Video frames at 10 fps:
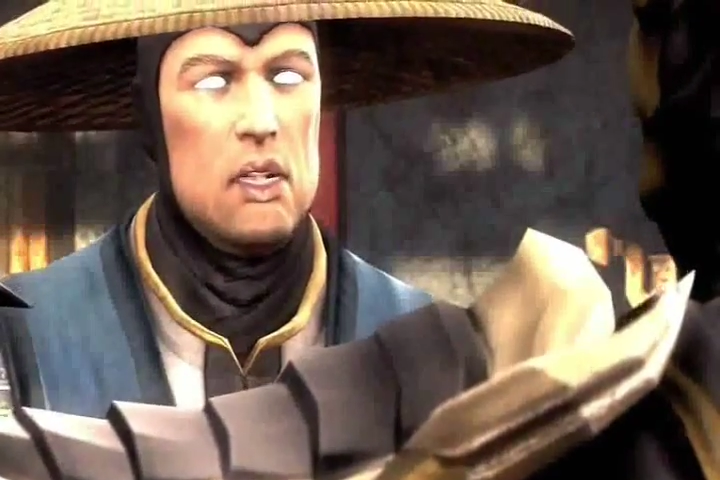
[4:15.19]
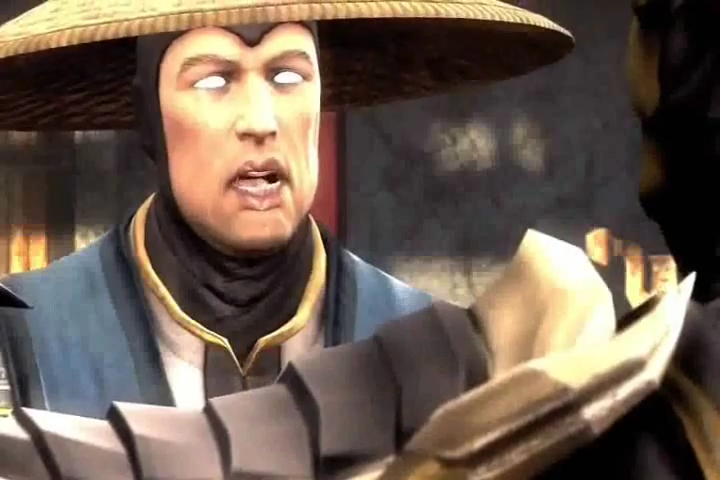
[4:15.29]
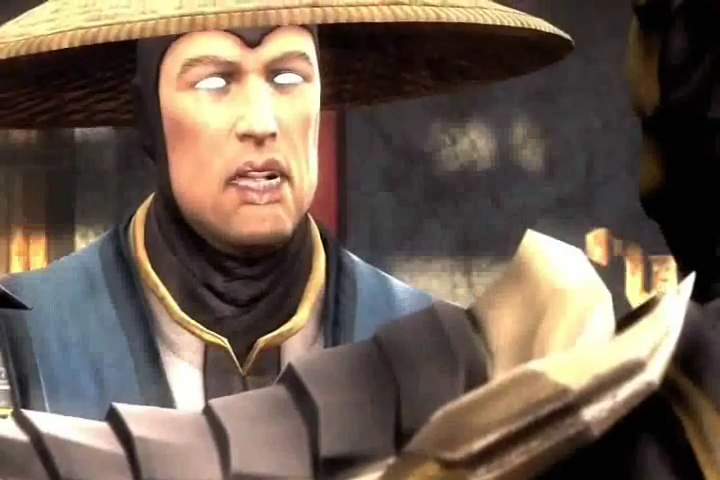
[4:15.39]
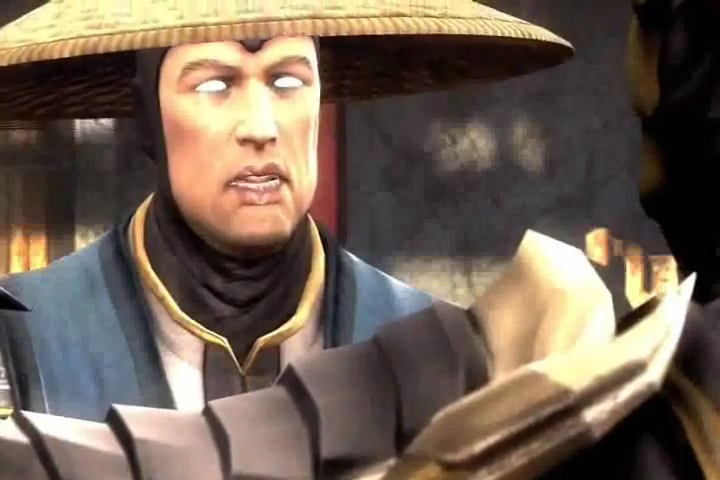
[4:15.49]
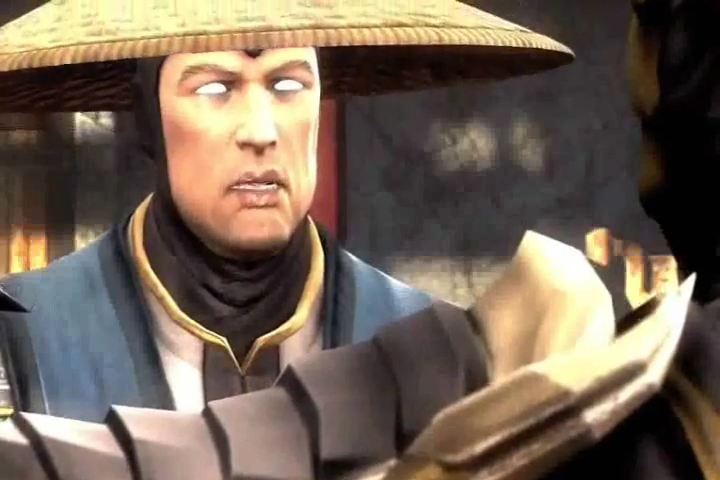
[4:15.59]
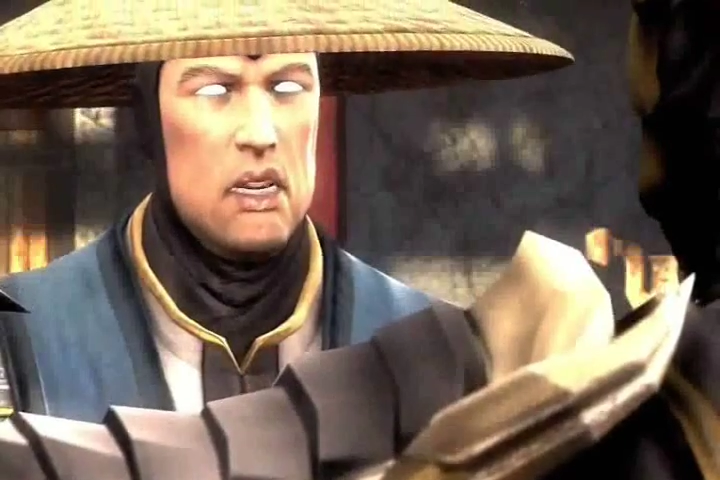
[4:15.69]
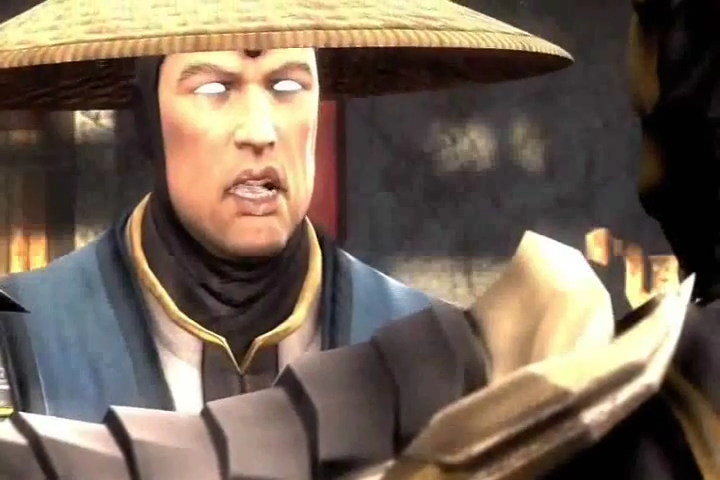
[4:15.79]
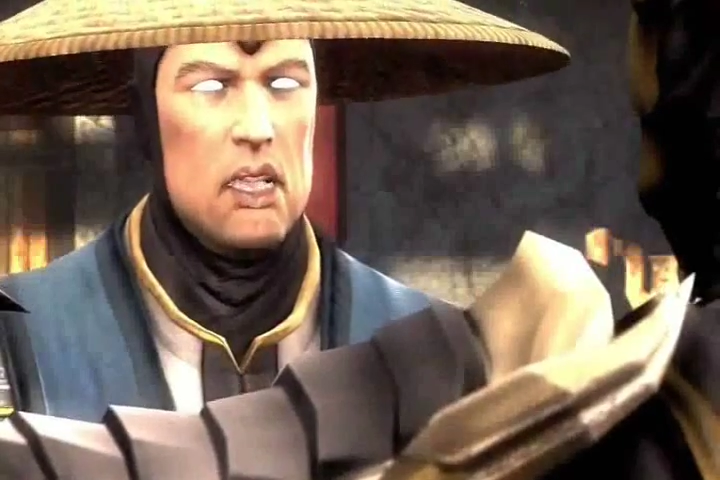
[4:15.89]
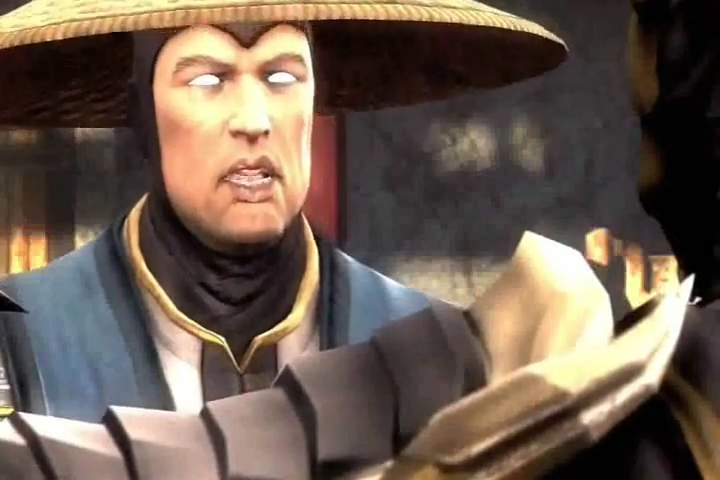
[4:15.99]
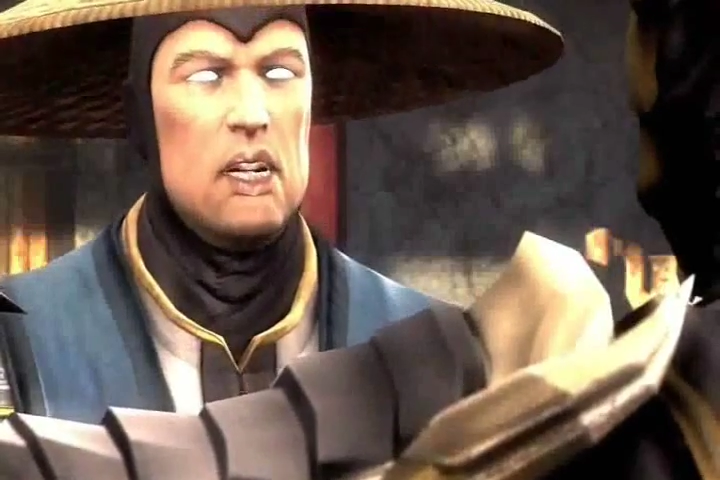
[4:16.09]
Gods
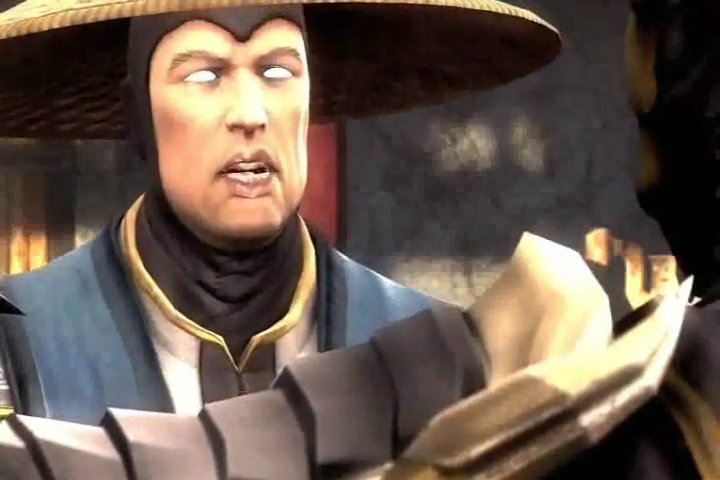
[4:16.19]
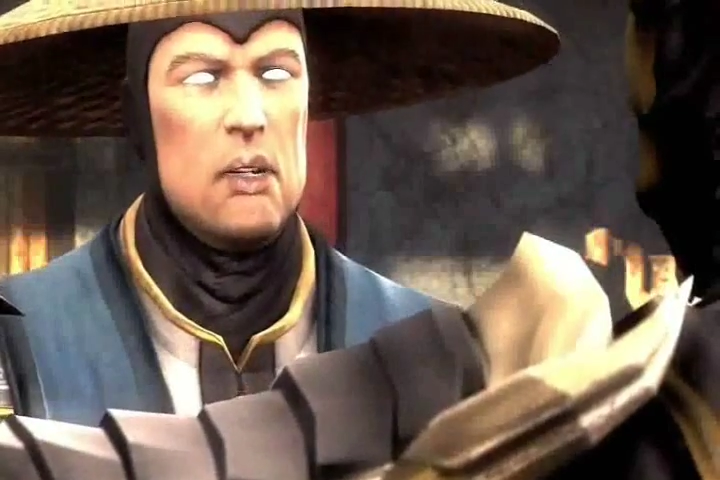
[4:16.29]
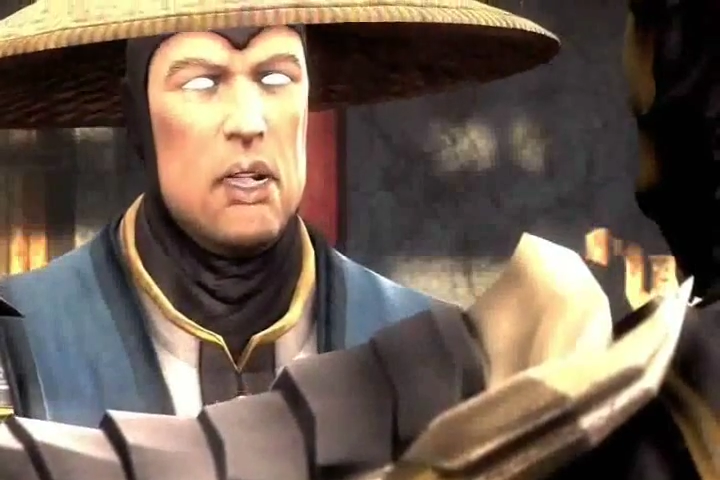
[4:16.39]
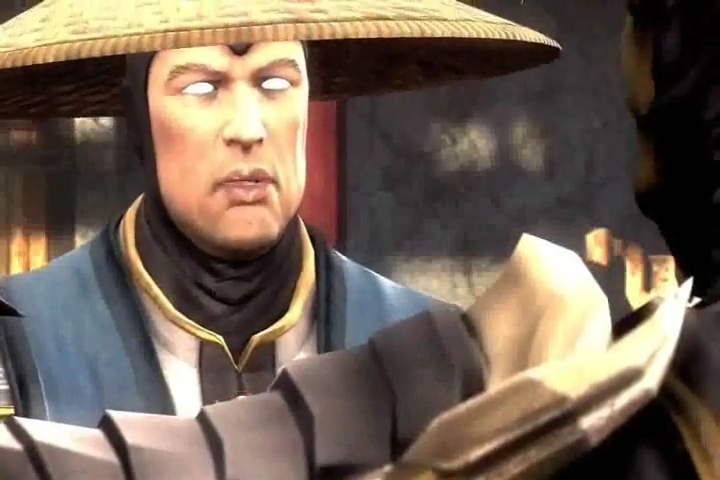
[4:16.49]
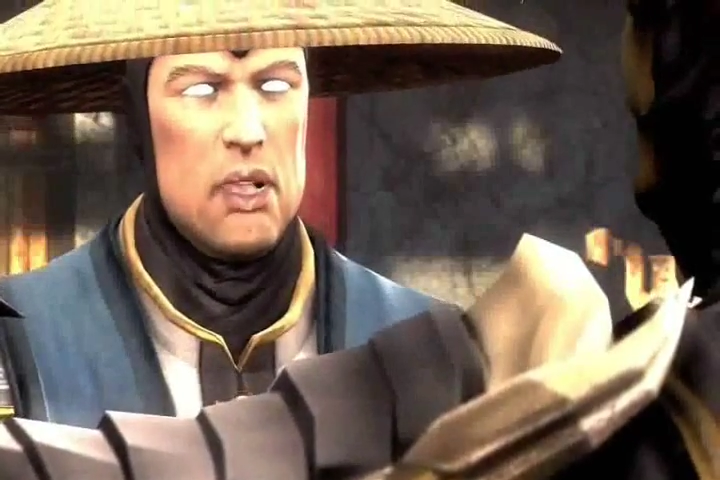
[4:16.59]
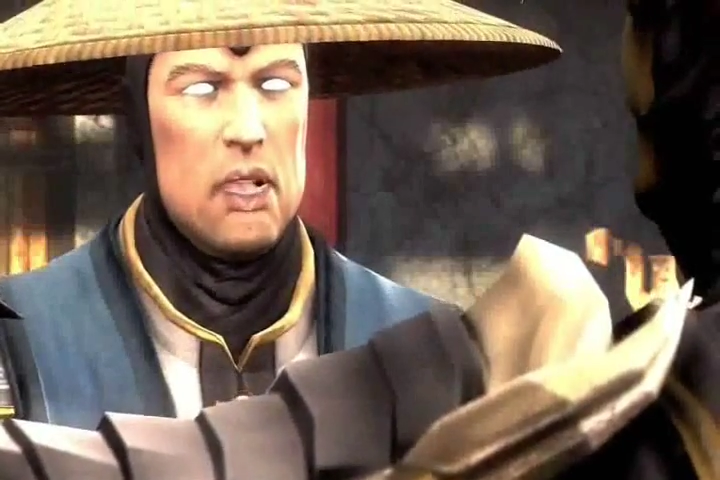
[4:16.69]
return the Shirai